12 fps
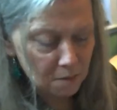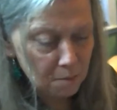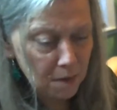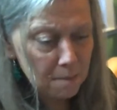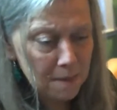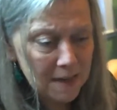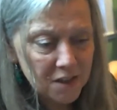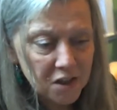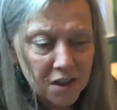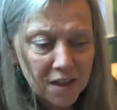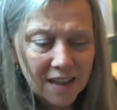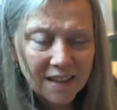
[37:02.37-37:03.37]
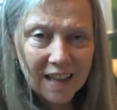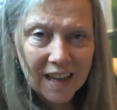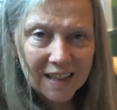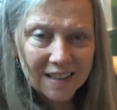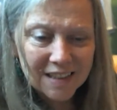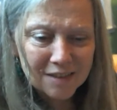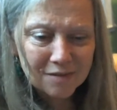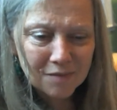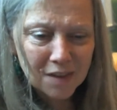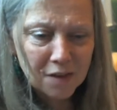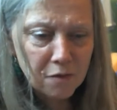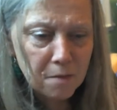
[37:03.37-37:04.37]
by mentioning that.
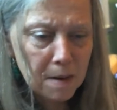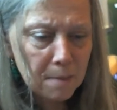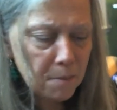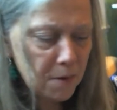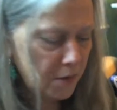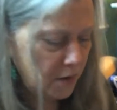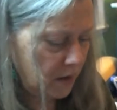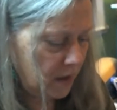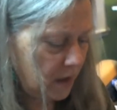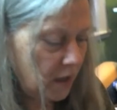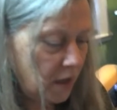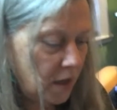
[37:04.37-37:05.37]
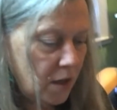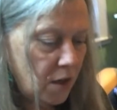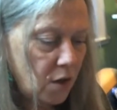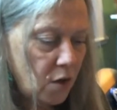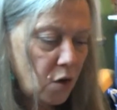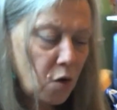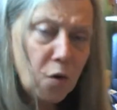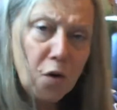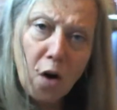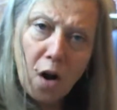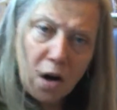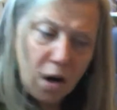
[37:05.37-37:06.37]
And remember that you're
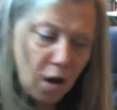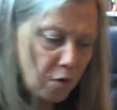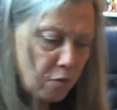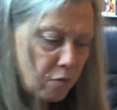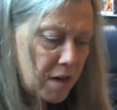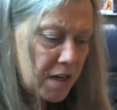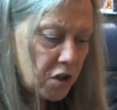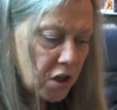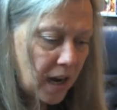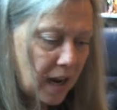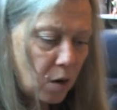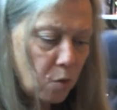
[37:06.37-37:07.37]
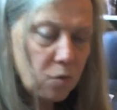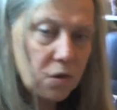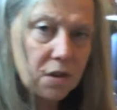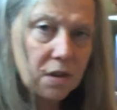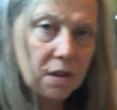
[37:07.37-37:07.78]
not alone. Reach out